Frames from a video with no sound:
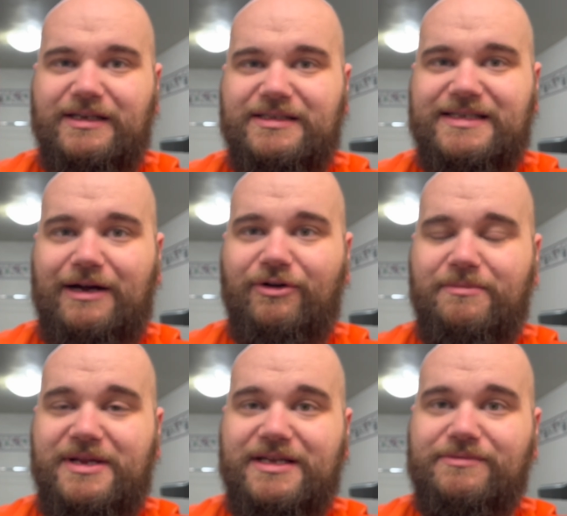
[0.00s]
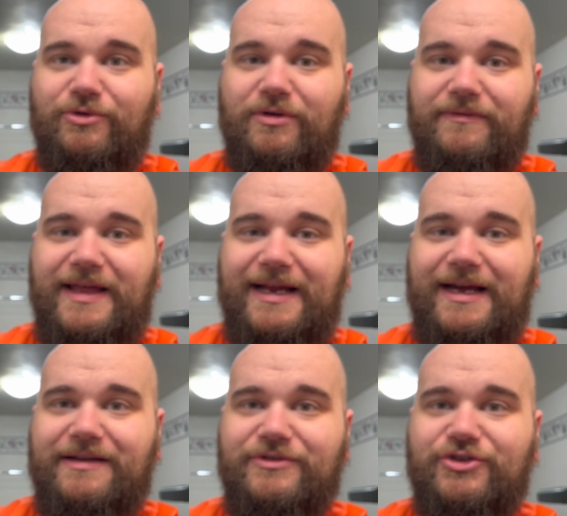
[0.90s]
sour to me is more of that
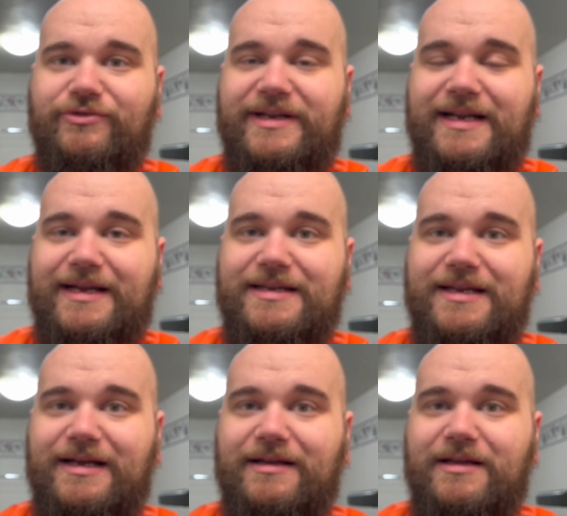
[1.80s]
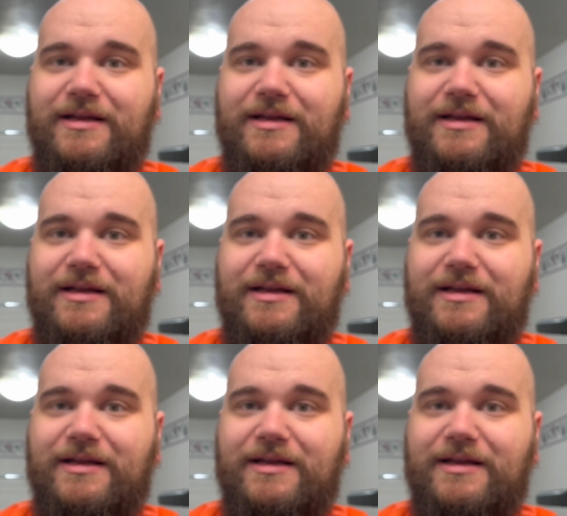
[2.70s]
kind of treat idea.